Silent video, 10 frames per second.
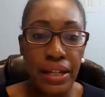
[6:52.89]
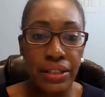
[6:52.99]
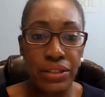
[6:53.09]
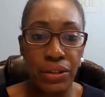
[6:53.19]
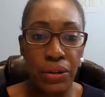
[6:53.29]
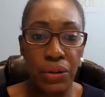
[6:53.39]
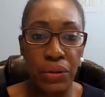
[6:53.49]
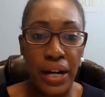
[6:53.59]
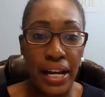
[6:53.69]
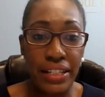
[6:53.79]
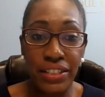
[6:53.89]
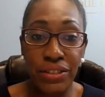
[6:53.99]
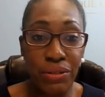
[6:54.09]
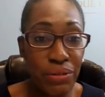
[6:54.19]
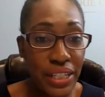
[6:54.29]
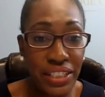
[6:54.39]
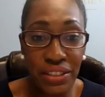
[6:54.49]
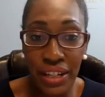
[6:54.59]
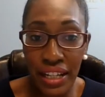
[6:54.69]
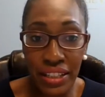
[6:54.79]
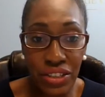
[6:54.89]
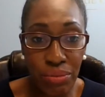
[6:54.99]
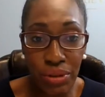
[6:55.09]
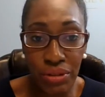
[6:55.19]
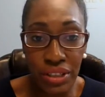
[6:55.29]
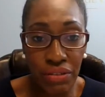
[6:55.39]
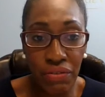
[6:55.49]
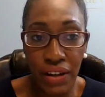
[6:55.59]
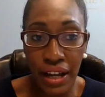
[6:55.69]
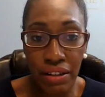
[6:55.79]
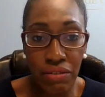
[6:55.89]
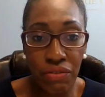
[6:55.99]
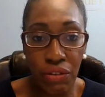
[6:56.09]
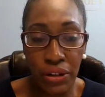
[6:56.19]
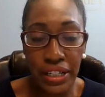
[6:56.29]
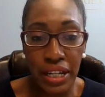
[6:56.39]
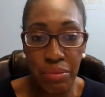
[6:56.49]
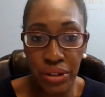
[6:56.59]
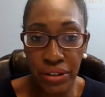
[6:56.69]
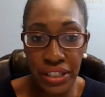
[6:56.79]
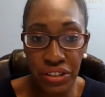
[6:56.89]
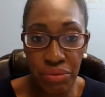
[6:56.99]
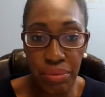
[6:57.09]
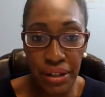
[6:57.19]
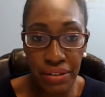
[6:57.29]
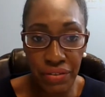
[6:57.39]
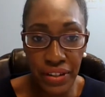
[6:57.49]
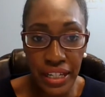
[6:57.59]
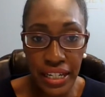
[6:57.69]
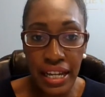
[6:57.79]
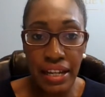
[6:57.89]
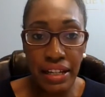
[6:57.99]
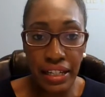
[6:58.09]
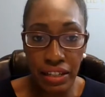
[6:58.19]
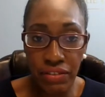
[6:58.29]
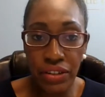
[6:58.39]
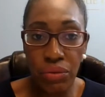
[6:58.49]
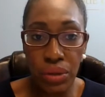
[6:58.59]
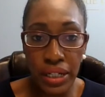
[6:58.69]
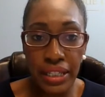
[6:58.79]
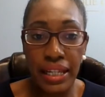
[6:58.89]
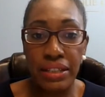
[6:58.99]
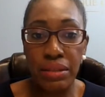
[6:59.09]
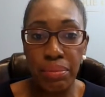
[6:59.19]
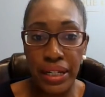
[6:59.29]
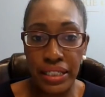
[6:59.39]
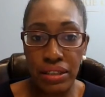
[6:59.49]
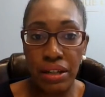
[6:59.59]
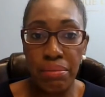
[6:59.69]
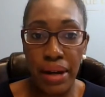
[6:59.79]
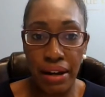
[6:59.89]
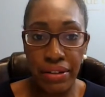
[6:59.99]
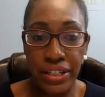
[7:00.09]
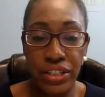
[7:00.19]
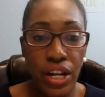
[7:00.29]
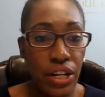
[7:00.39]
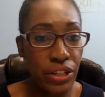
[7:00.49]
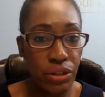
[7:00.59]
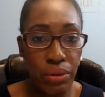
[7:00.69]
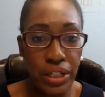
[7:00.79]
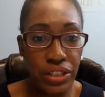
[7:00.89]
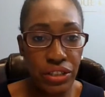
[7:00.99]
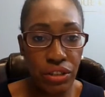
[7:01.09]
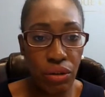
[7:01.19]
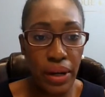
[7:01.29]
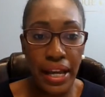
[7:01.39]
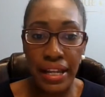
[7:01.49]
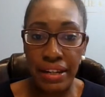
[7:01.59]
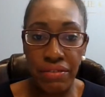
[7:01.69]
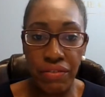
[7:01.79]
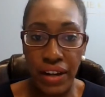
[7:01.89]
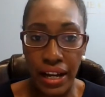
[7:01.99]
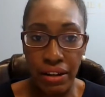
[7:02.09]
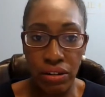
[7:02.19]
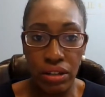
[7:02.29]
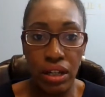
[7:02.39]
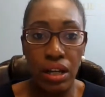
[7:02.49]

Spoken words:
So, as soon as you're eligible to file for an immigration benefit, even one that's based on marriage, you want to just go ahead and file.